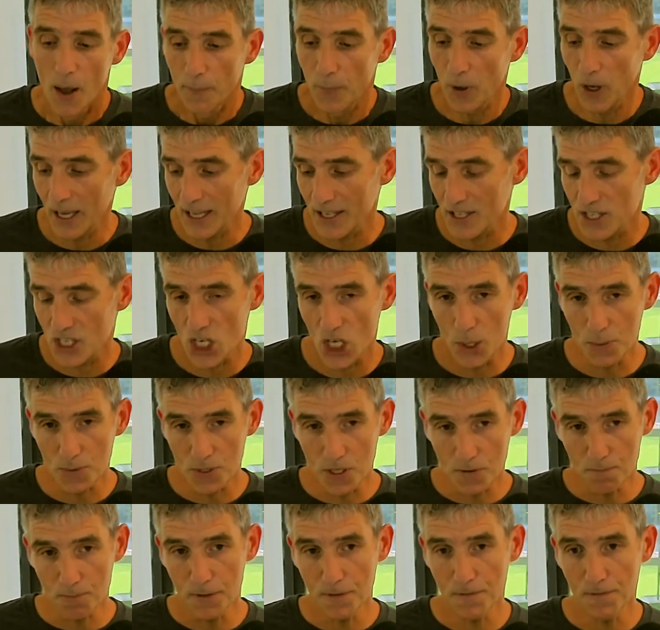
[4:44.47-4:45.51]
But in terms
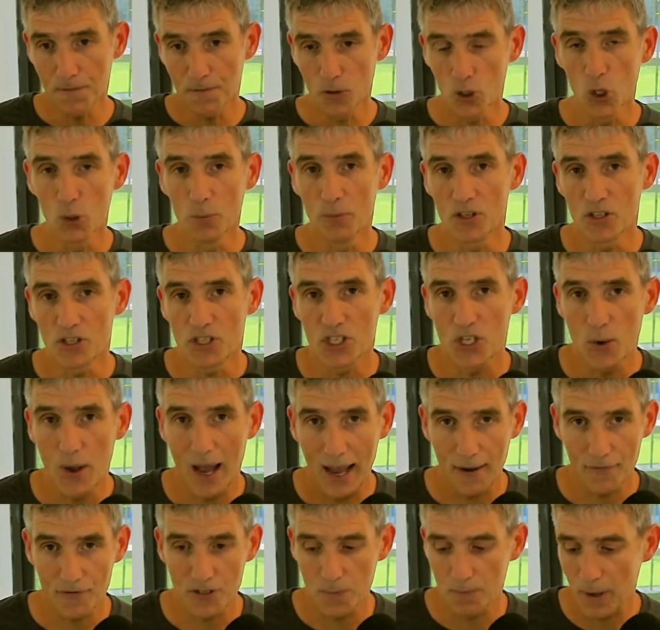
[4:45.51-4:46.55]
of performance, you
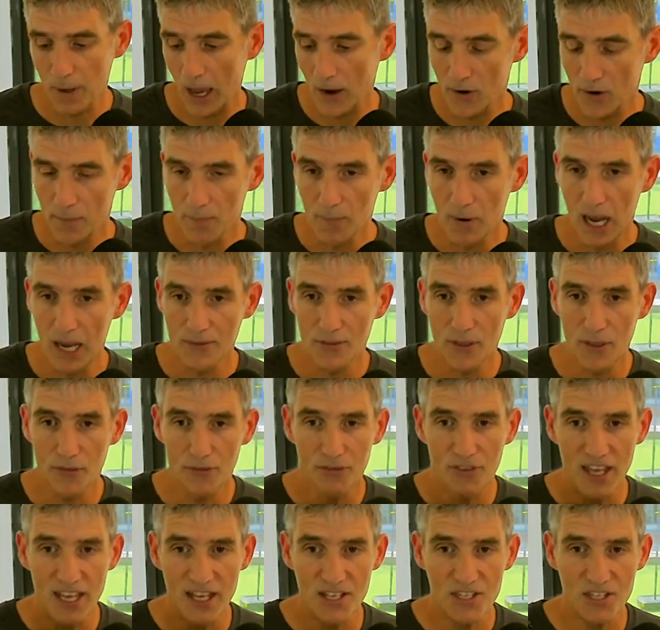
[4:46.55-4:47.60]
have to bear in mind
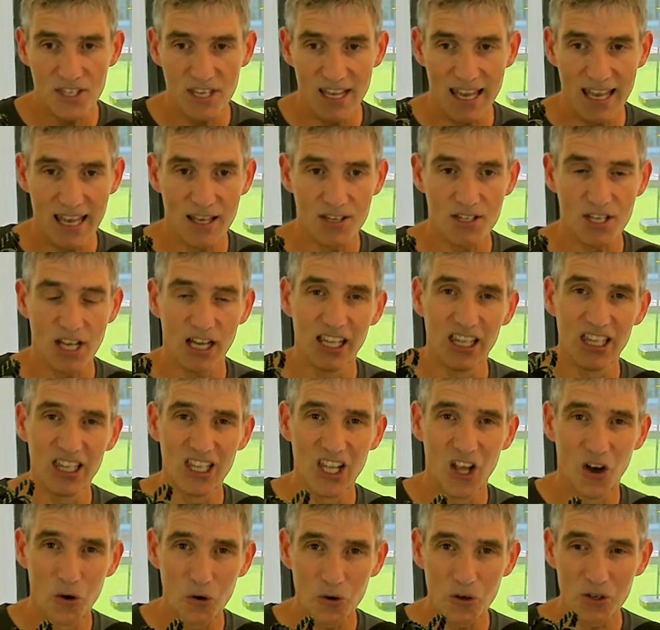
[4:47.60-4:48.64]
that this is a
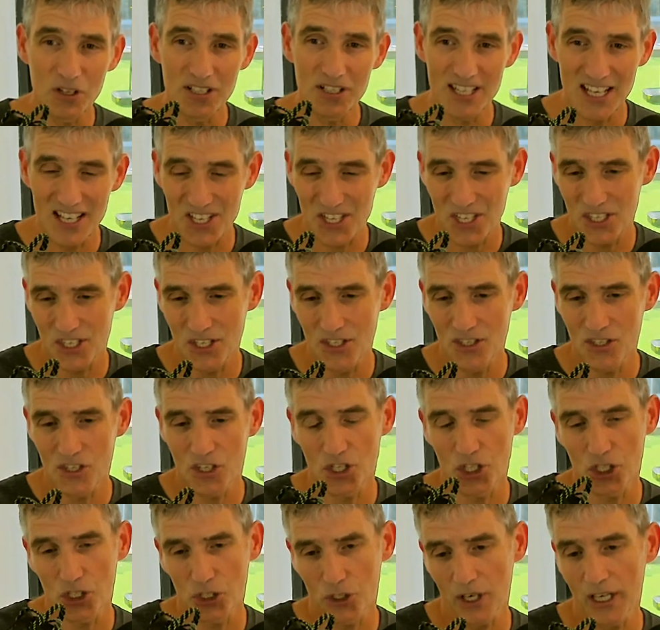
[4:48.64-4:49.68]
long
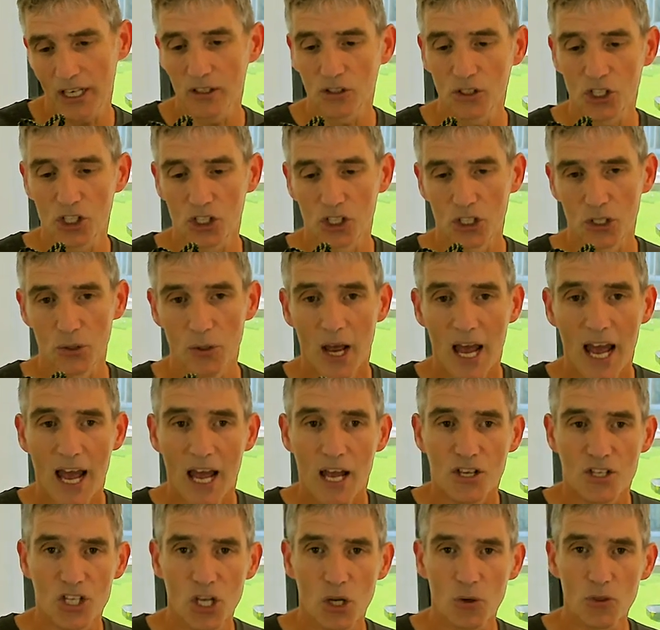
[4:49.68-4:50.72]
distance trail shoe.
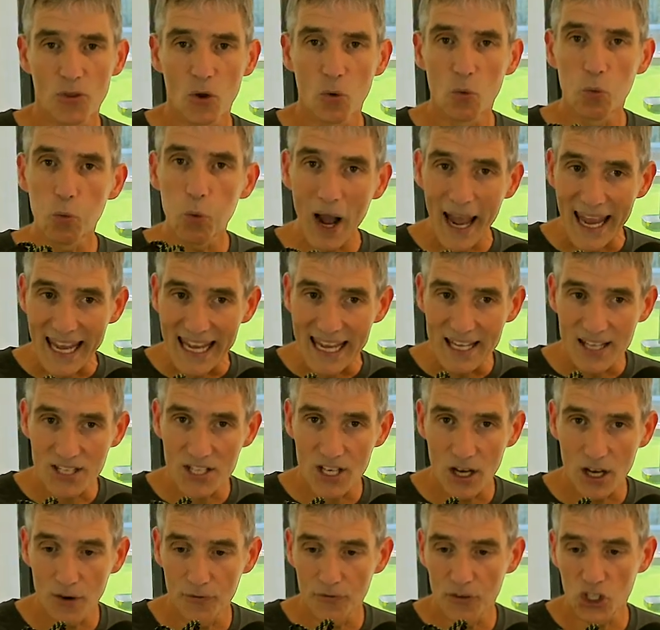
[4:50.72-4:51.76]
So the
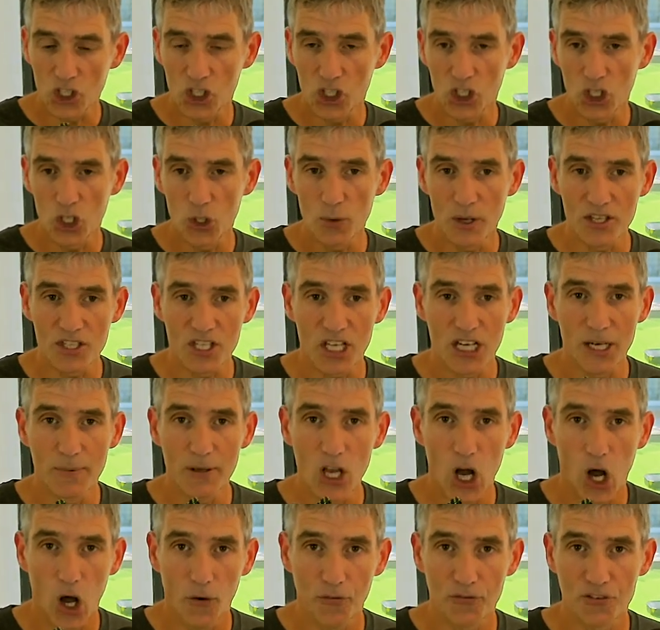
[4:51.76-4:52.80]
weight of the shoe is going to
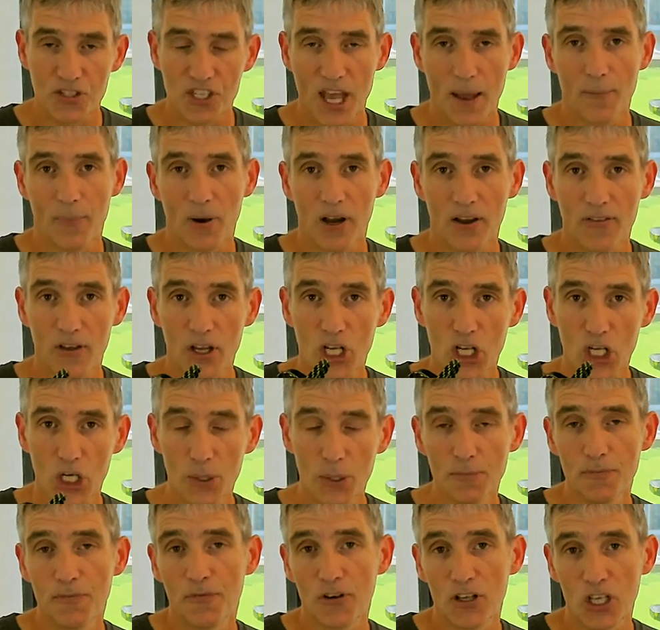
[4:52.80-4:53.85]
be offset by the
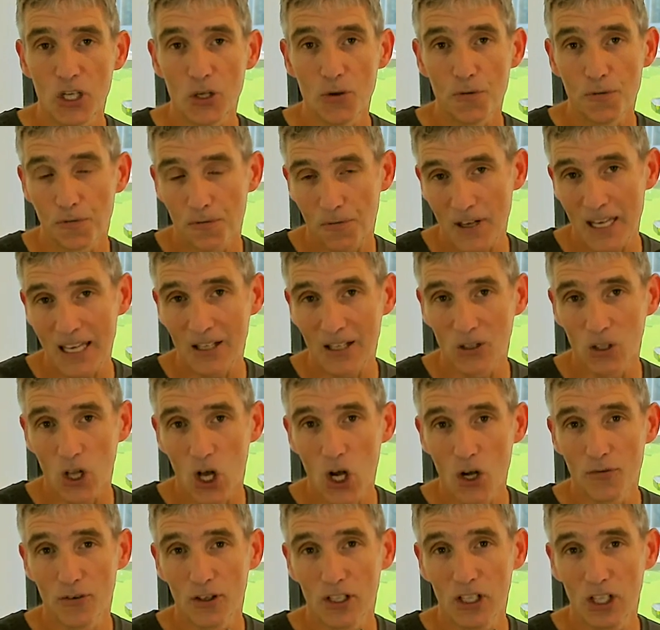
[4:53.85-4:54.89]
comfort you feel
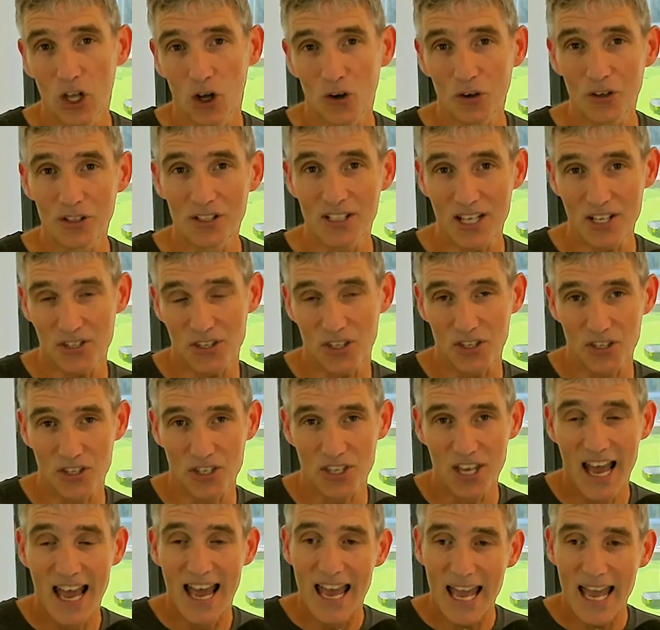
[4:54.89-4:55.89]
over long distance.